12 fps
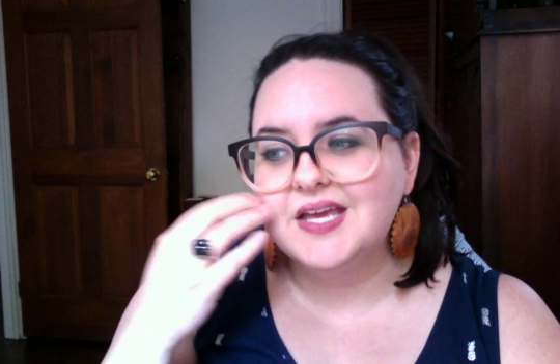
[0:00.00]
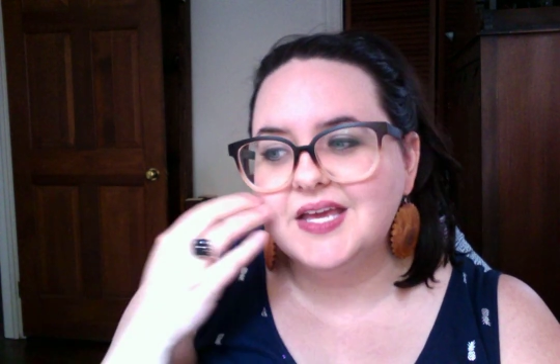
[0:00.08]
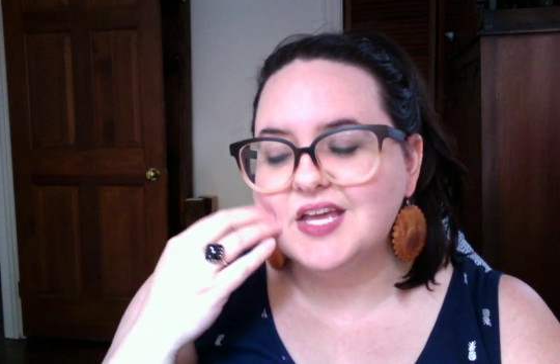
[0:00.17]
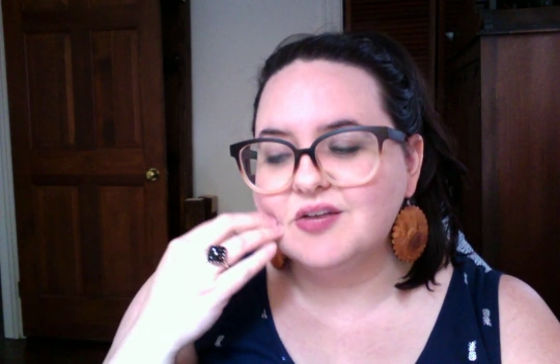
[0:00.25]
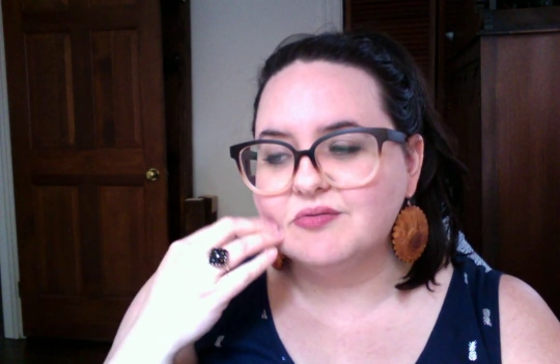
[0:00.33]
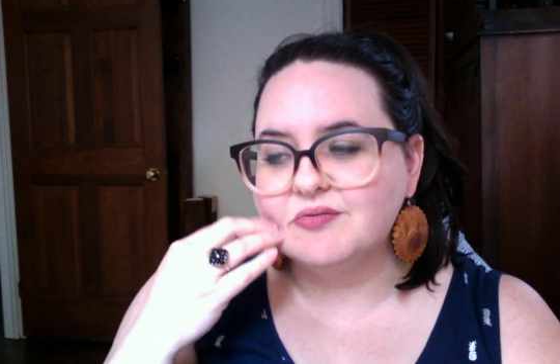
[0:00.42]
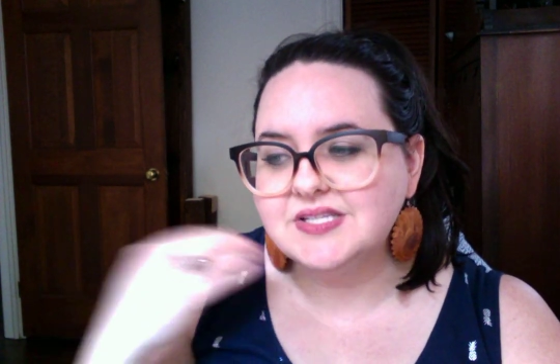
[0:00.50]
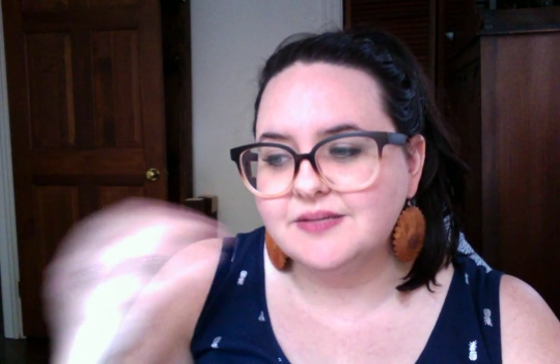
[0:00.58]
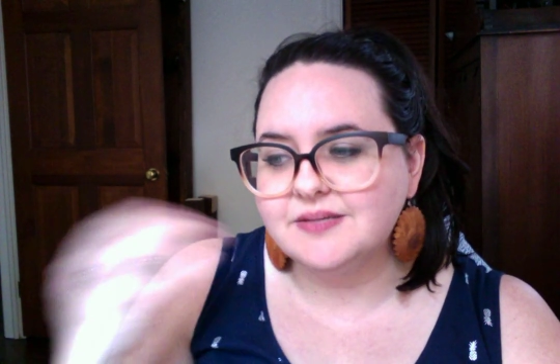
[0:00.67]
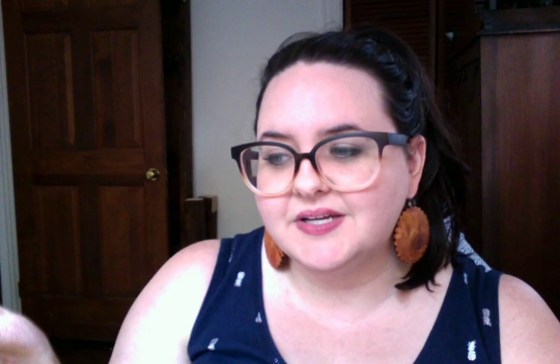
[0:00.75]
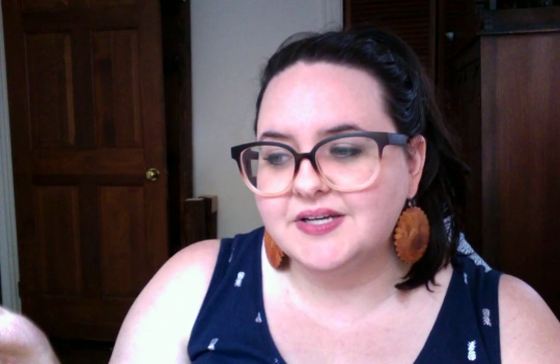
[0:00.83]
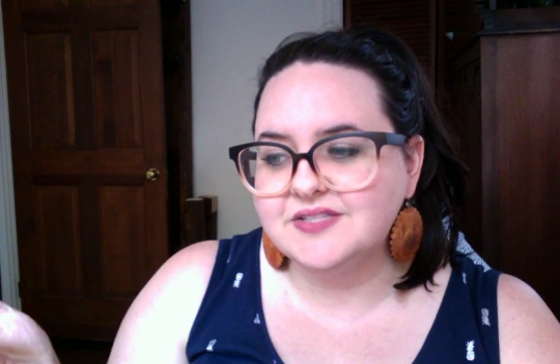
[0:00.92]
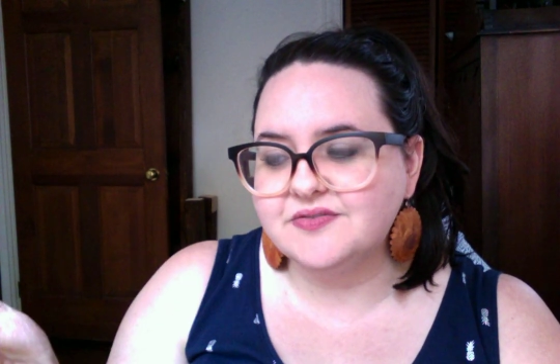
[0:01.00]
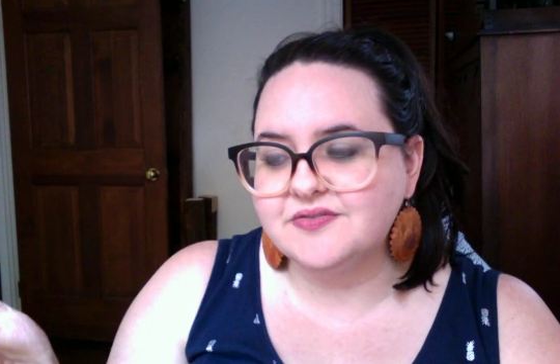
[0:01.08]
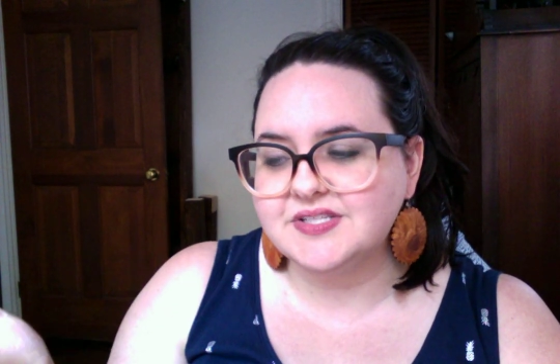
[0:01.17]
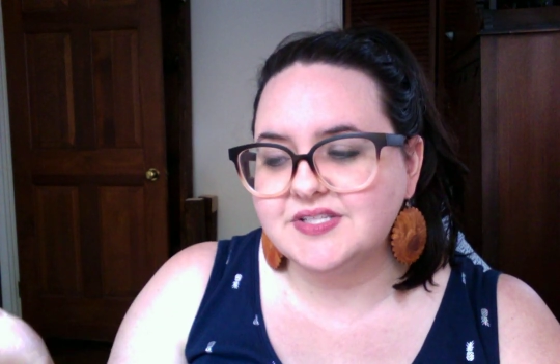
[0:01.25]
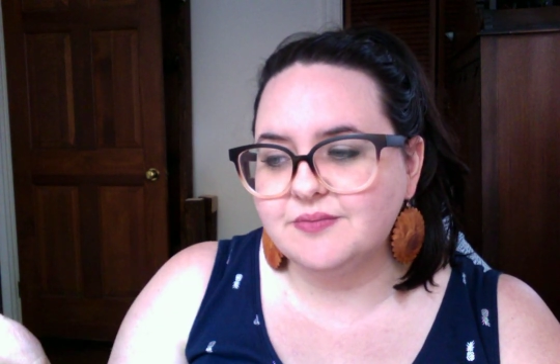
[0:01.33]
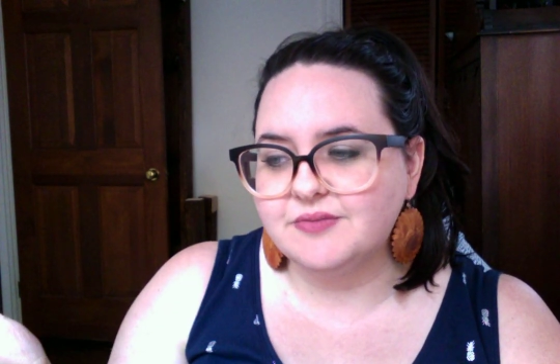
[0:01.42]
in recent months, for
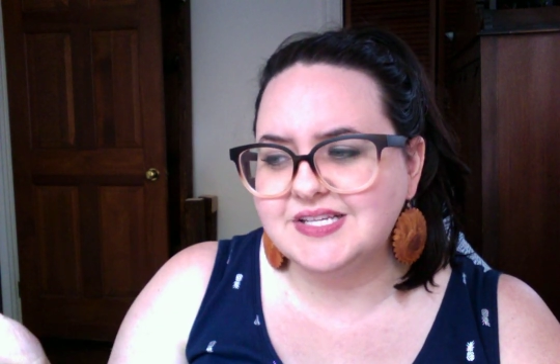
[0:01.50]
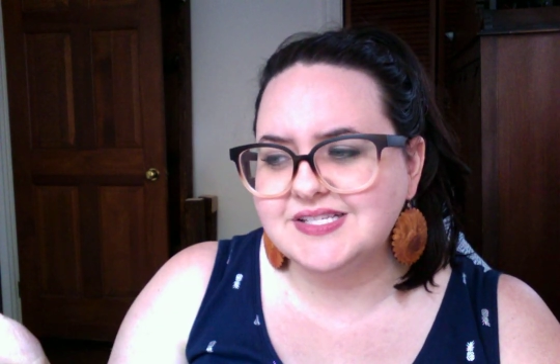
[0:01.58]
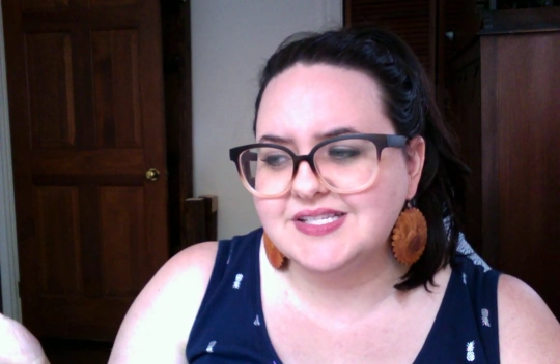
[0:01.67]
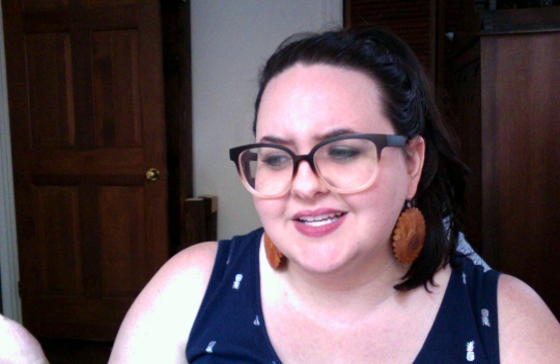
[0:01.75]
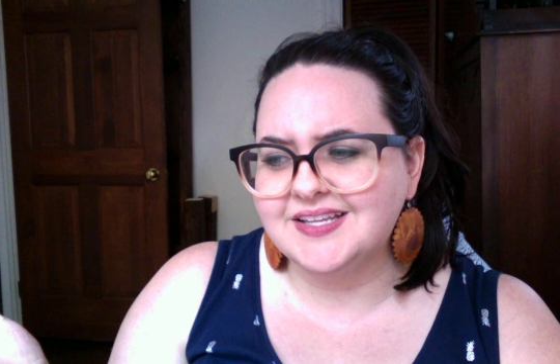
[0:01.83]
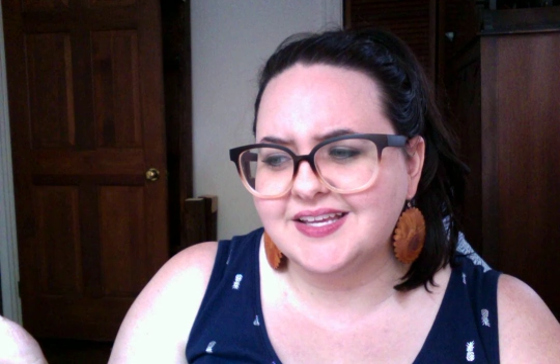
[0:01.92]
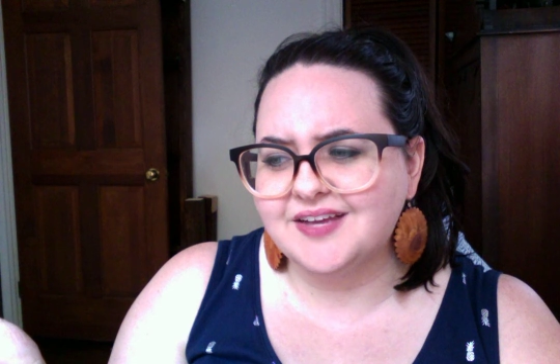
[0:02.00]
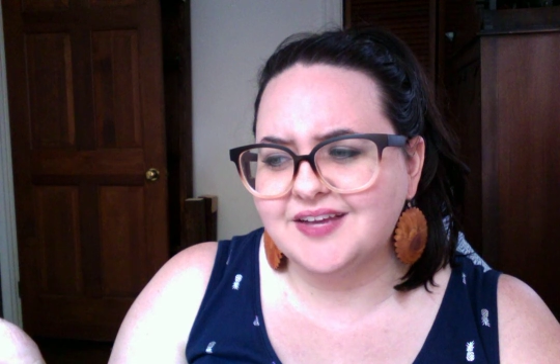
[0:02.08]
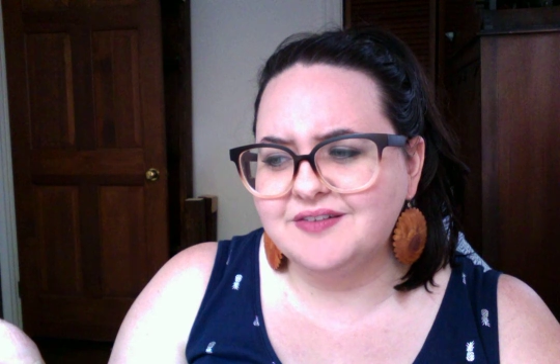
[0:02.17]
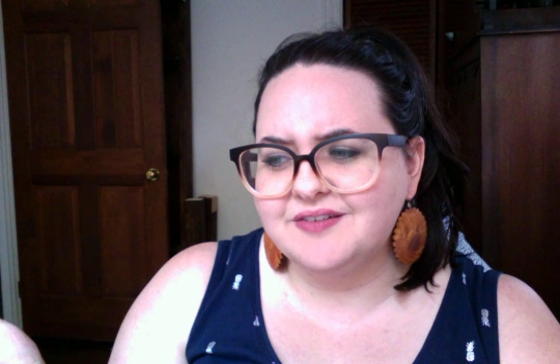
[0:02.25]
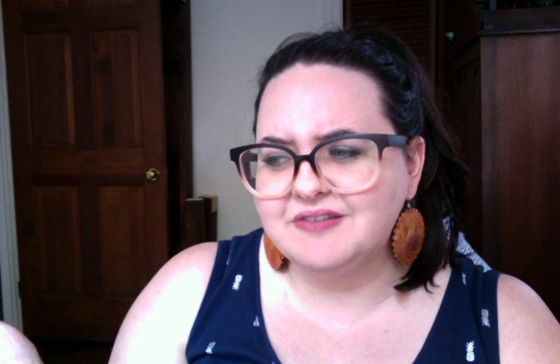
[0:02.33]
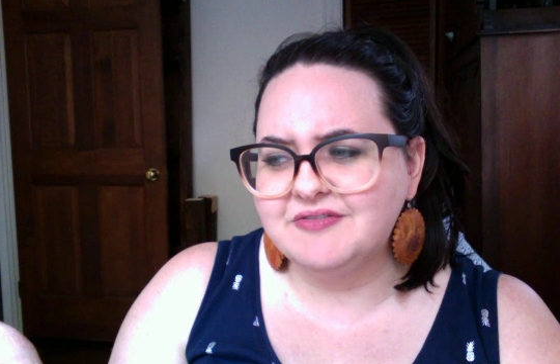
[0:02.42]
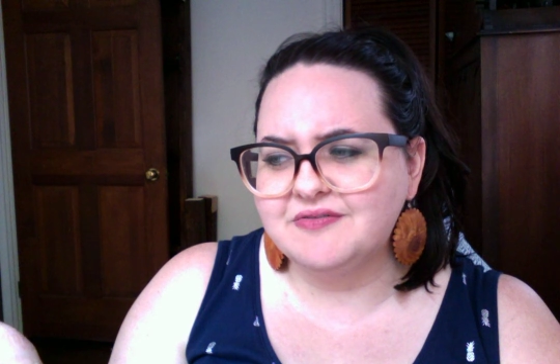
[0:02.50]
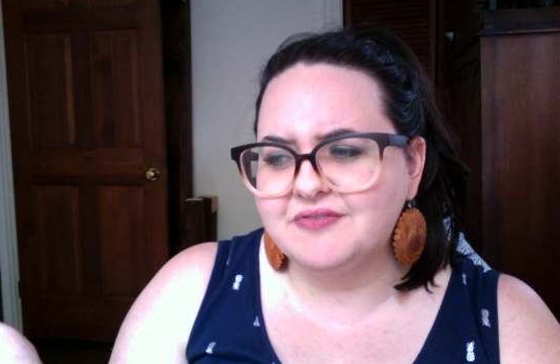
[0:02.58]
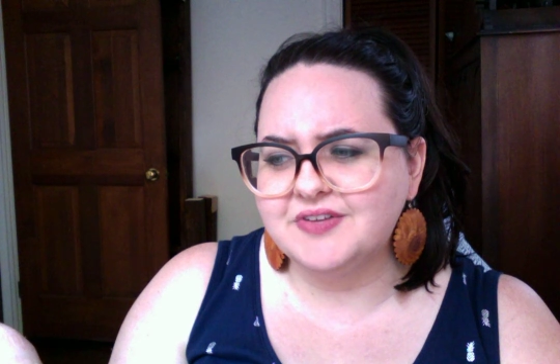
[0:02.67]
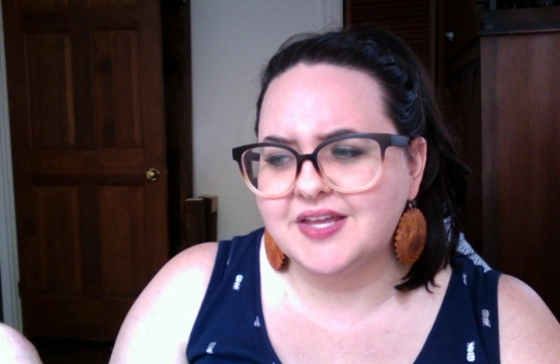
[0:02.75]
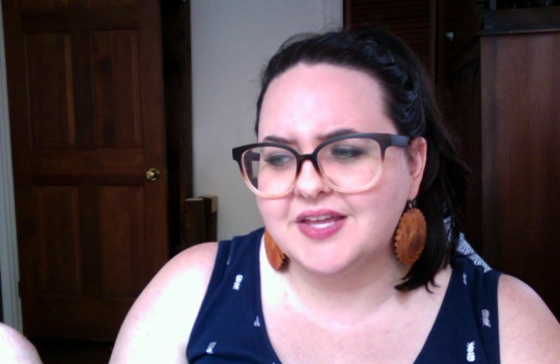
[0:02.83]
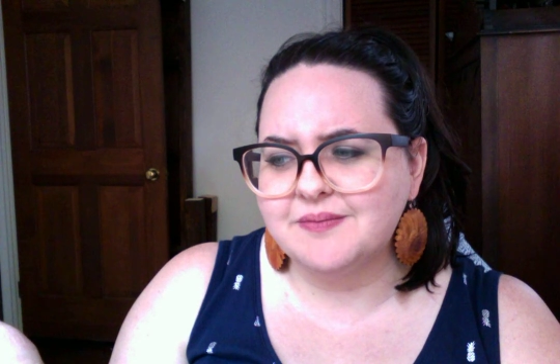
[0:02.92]
some reason, like I don't even feel
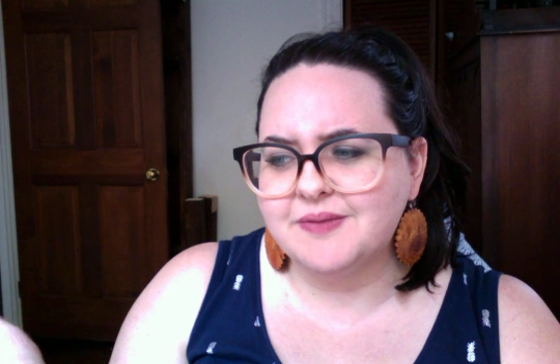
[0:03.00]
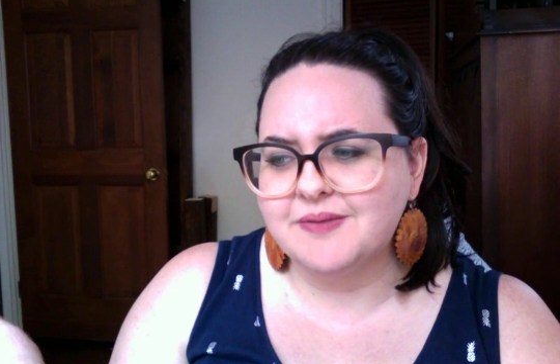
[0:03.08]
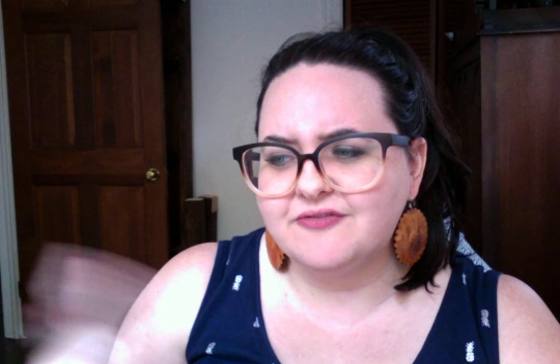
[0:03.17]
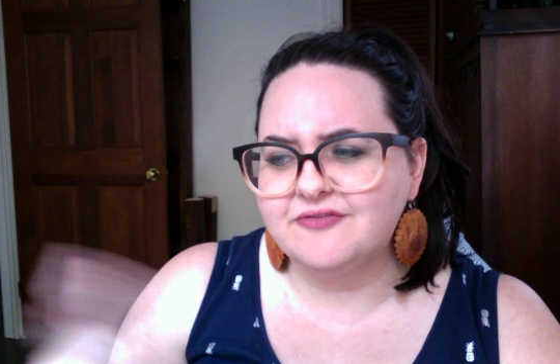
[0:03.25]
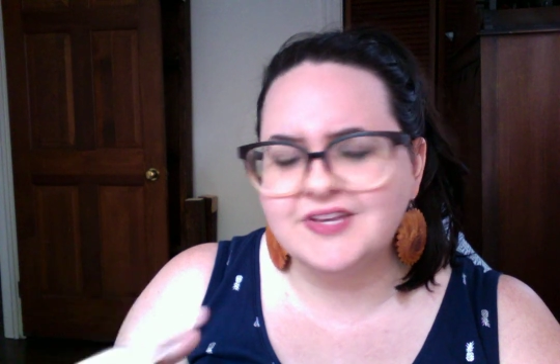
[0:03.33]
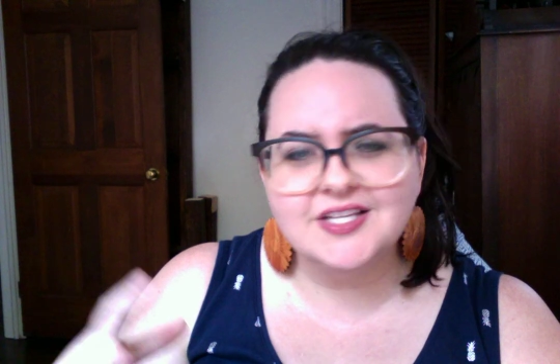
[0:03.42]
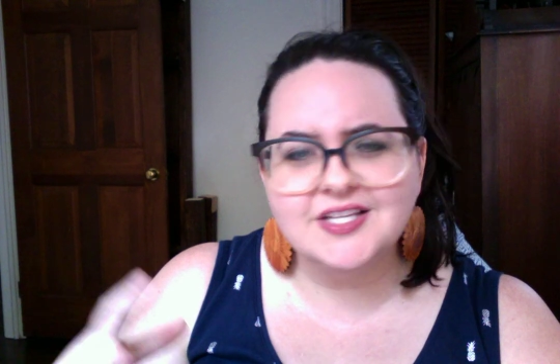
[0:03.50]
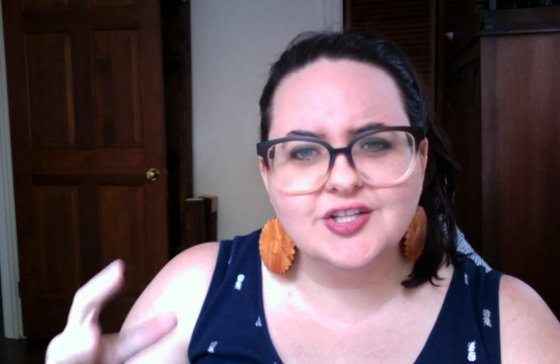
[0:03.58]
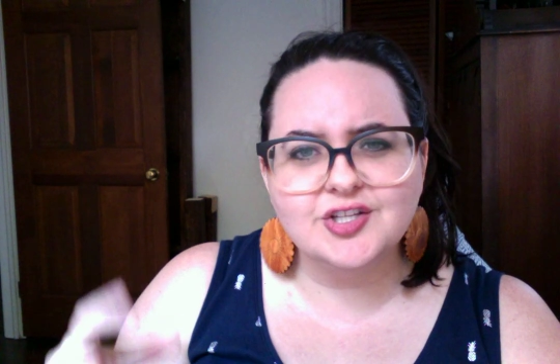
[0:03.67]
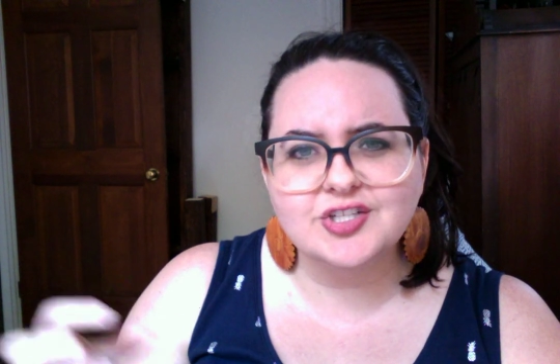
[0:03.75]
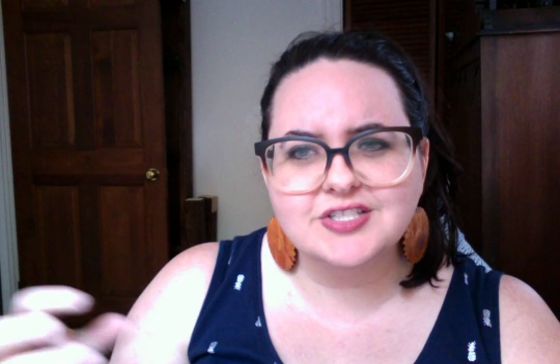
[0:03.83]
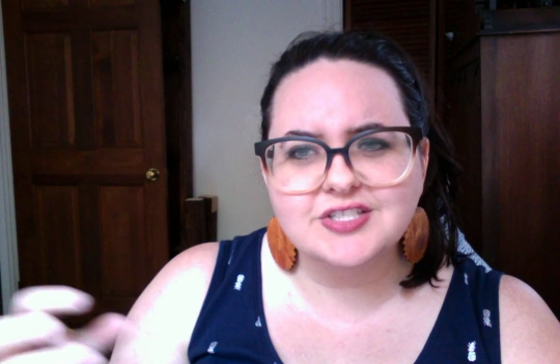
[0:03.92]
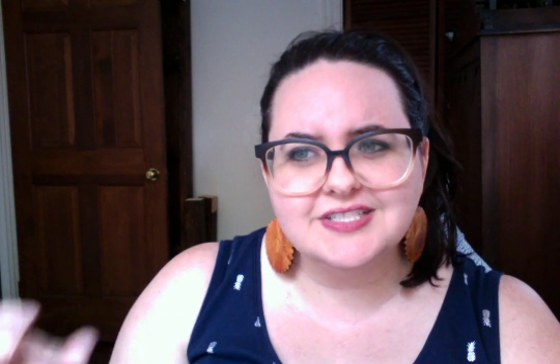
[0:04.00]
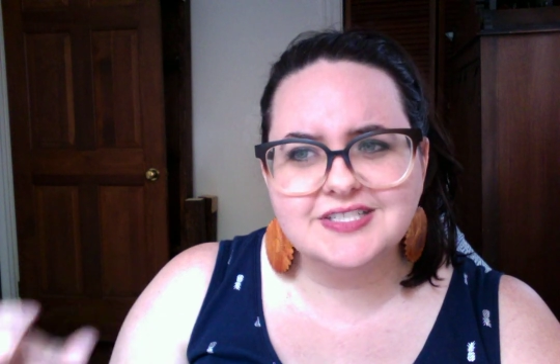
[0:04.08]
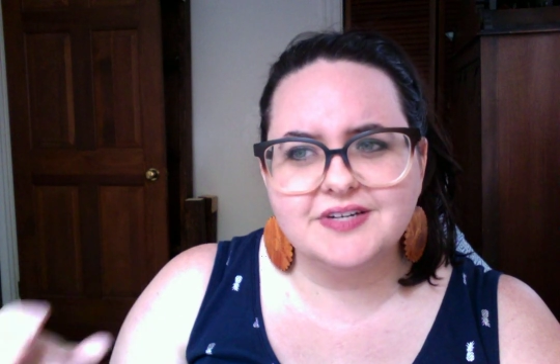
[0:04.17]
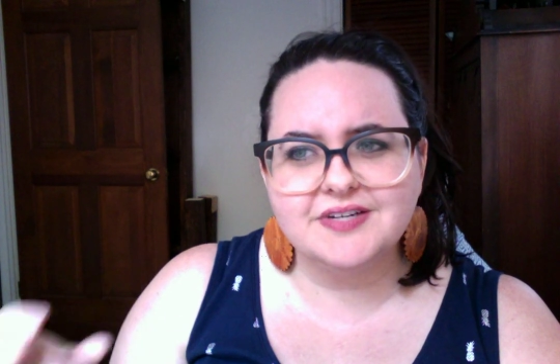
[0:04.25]
like my feet looked different,